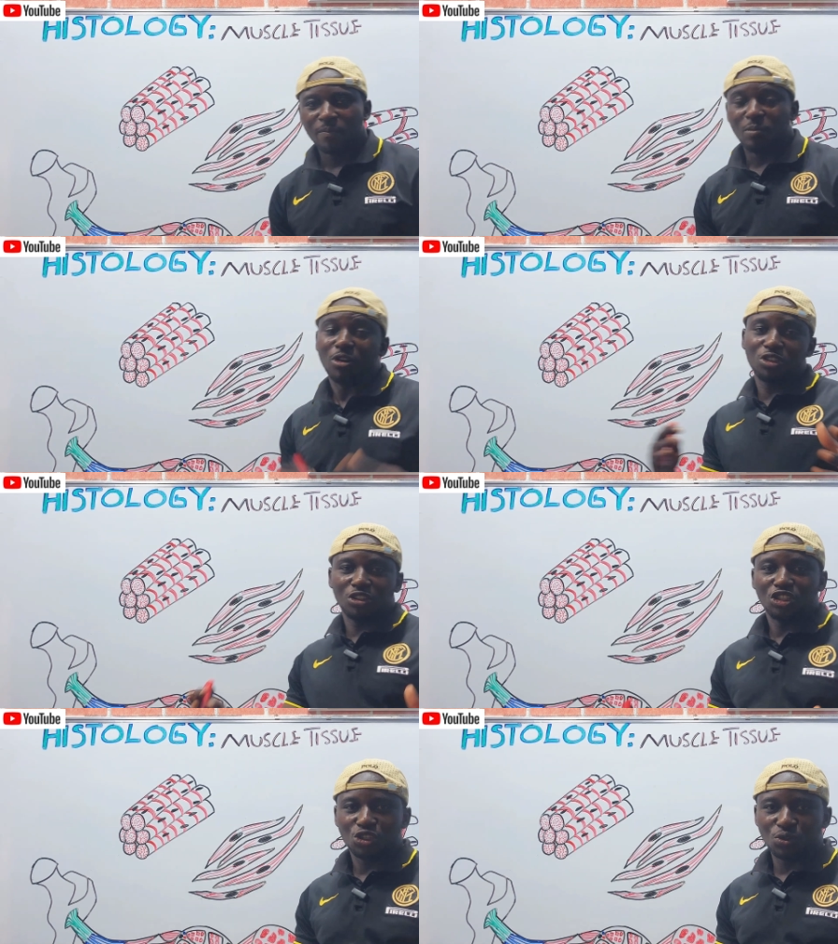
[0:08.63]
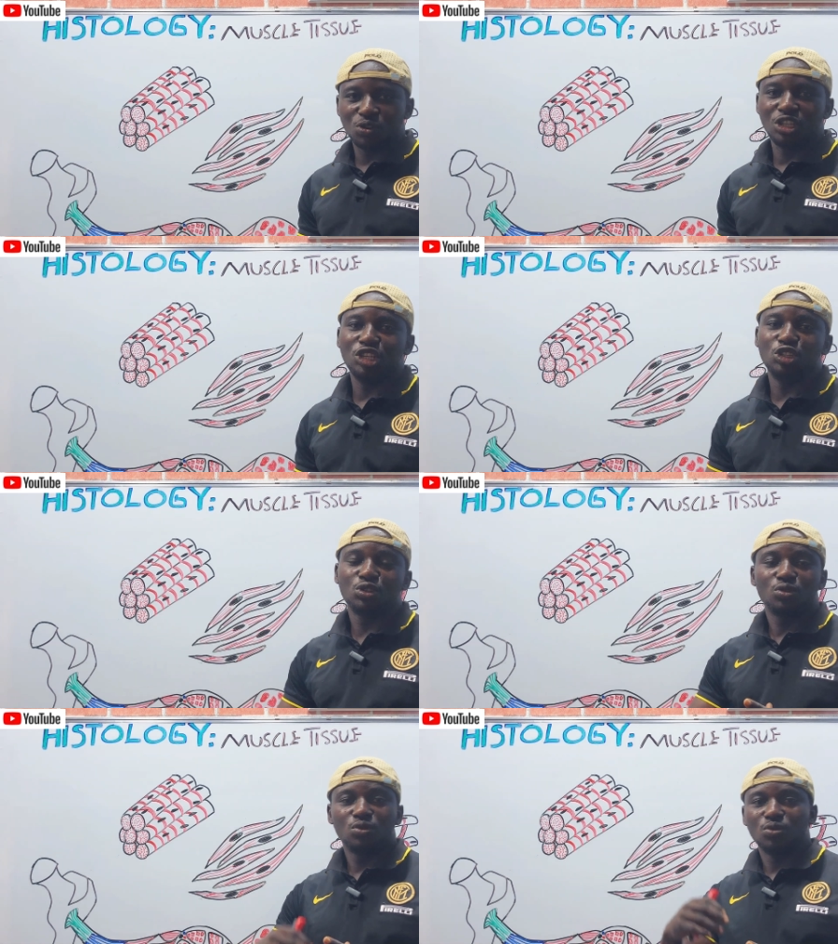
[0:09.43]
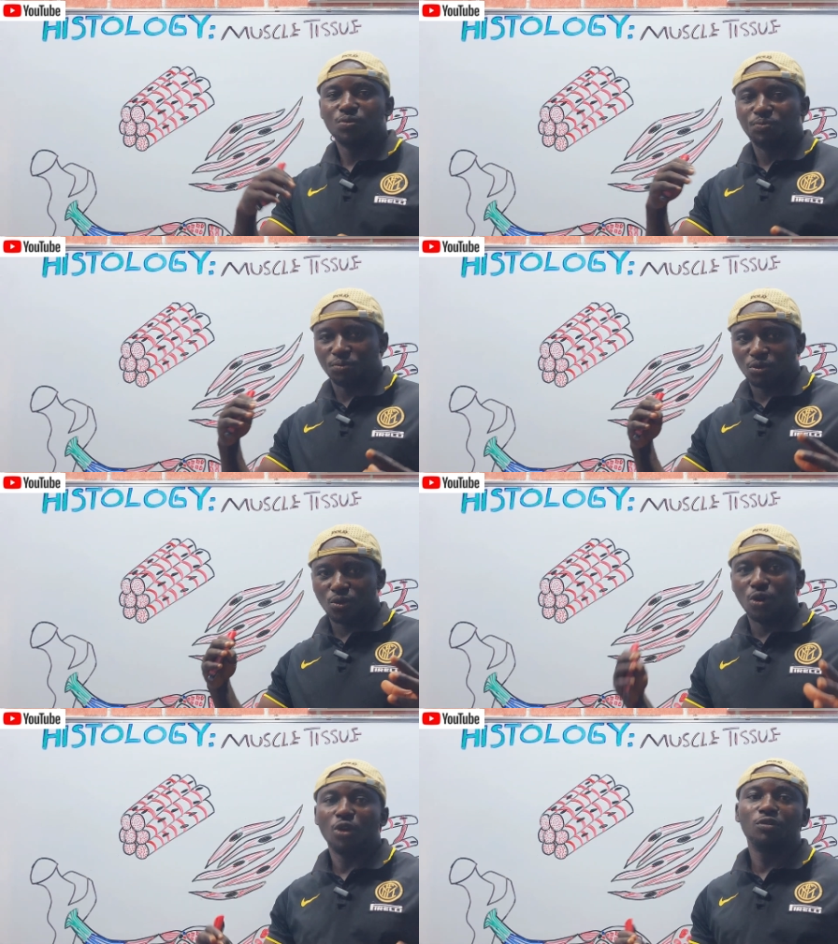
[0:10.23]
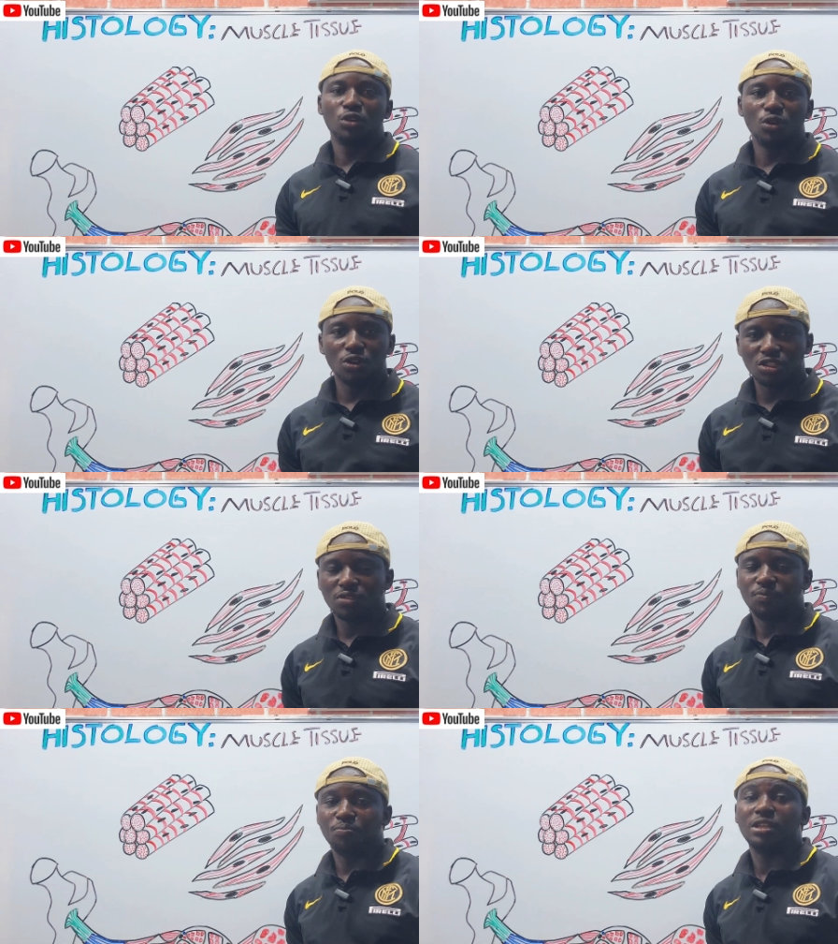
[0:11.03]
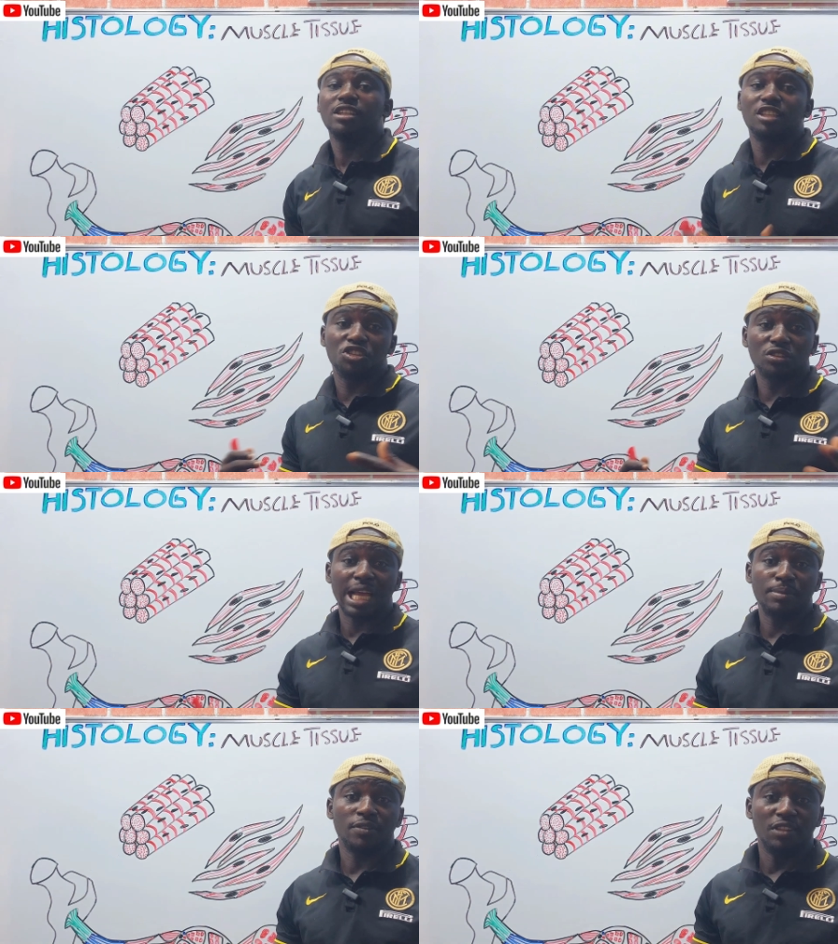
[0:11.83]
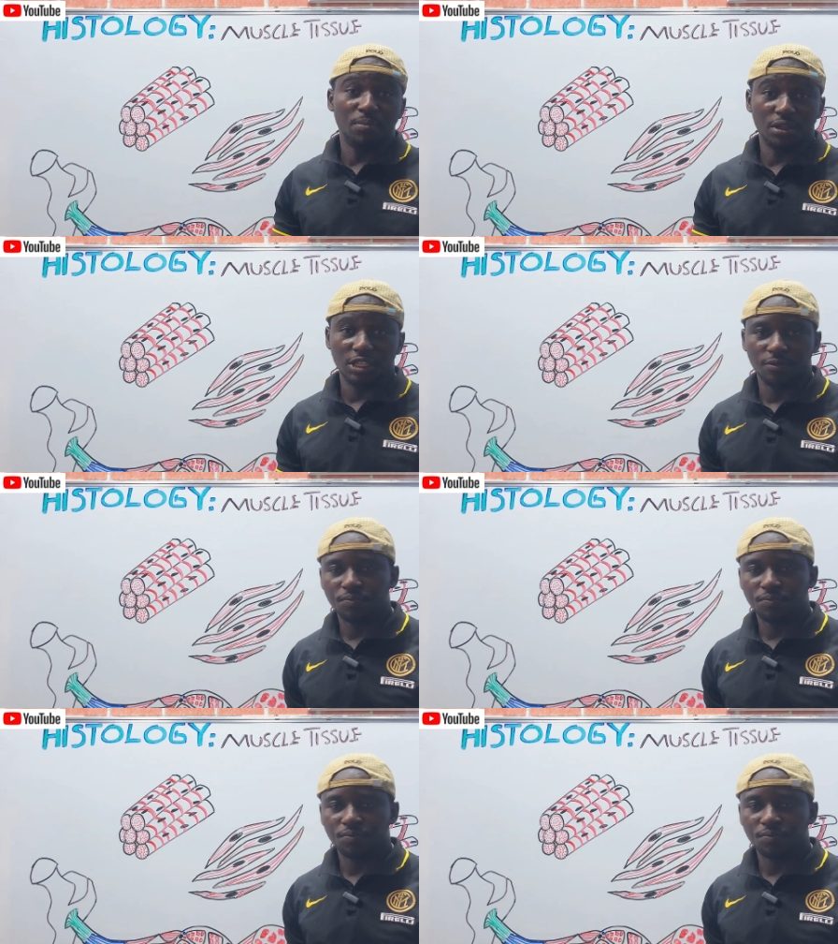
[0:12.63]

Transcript: The muscle tissue is one of those basic tissue types of the body.